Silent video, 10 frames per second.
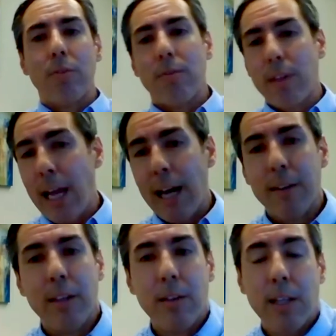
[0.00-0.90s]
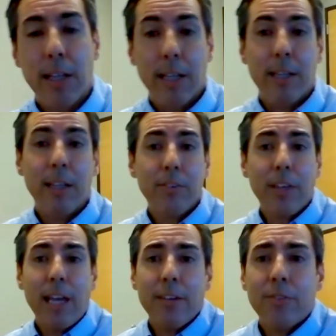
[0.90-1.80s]
yeah. And in this
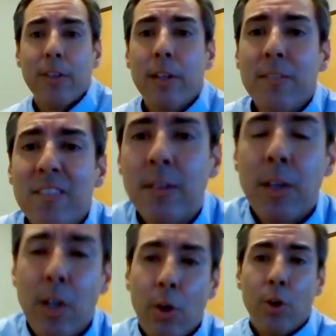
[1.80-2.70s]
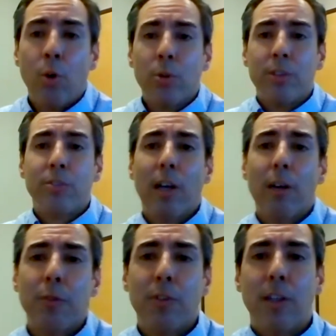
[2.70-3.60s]
case, your oldest
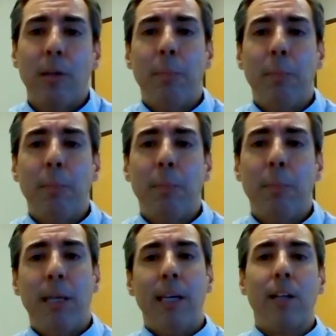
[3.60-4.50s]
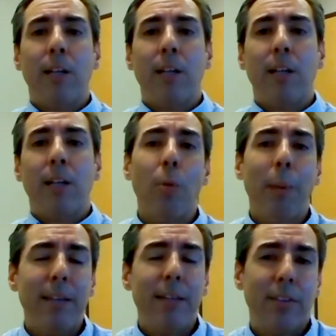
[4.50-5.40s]
stuff is going to be at a low basis
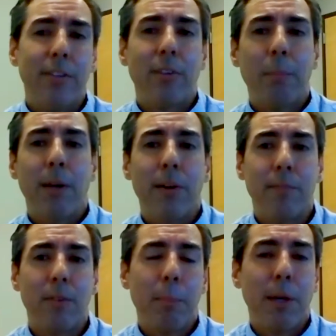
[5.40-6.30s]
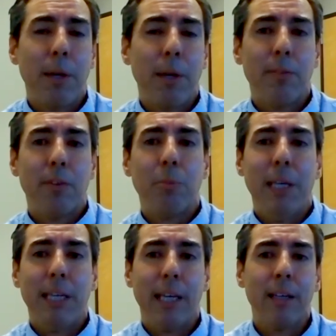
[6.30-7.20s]
comparatively
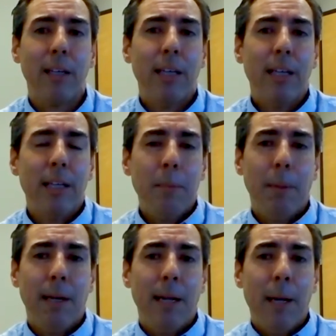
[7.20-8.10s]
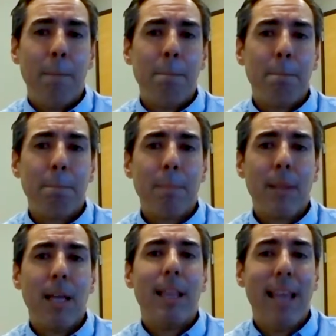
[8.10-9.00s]
speaking, but
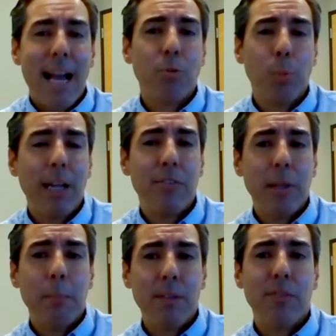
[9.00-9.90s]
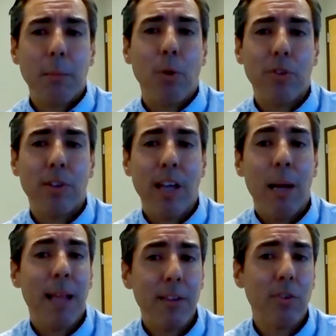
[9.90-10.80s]
that's what I see missing most of the time.
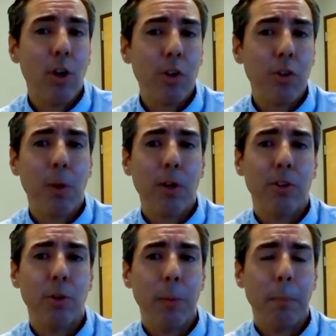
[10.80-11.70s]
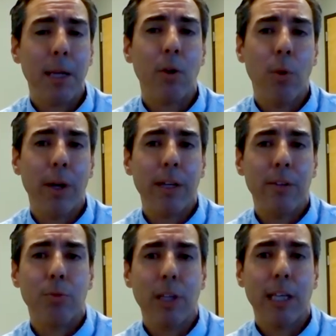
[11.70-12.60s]
That's the hardest part of doing Bitcoin
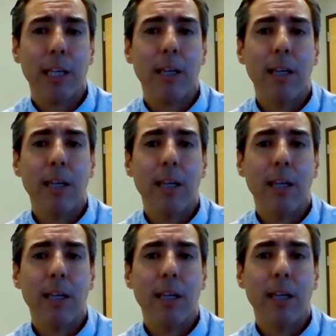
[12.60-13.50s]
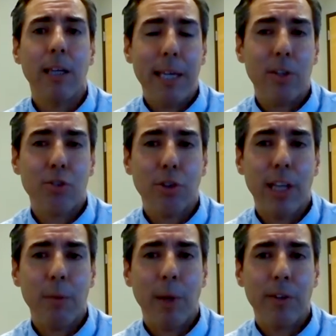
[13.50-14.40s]
is really making sure that
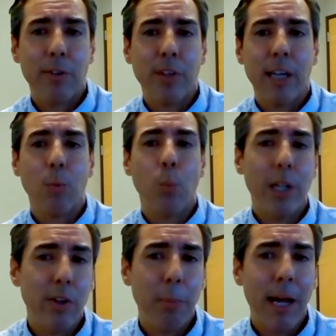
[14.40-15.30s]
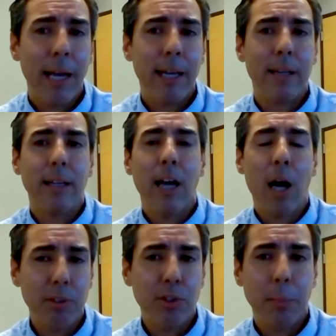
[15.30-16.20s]
we understand when did you buy it, how
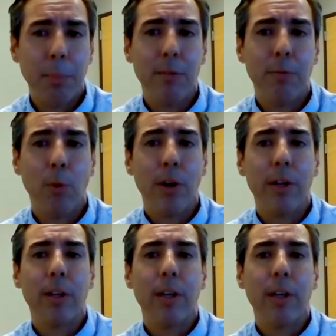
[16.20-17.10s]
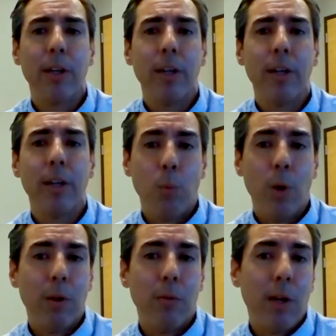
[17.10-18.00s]
much did you pay for it,
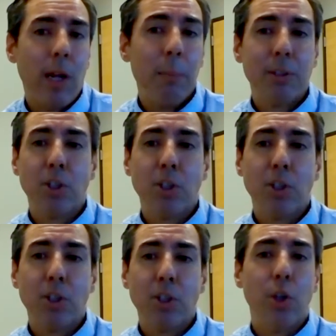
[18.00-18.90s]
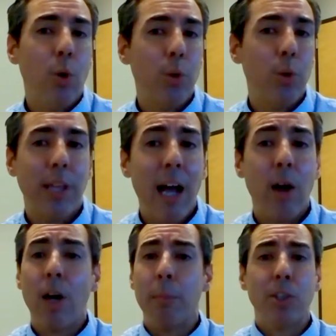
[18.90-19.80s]
and how much do you hold now? How
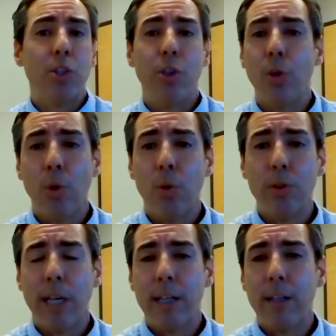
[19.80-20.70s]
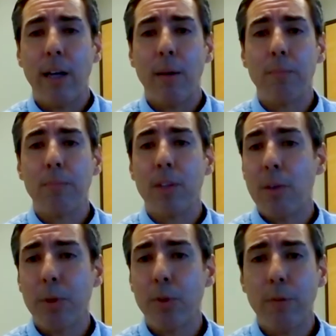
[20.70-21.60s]
much do you hold at
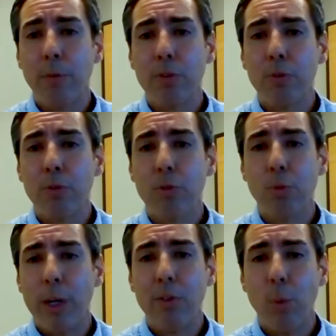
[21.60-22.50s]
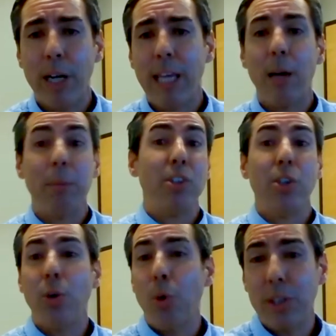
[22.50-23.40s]
December 31st, 2020? How much did
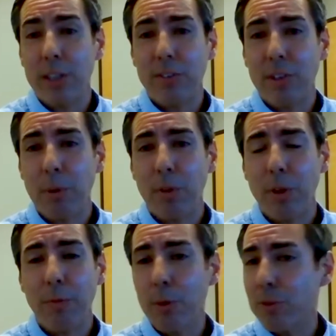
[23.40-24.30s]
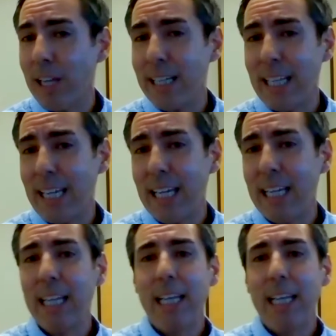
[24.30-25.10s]
you hold on December 31st, 19?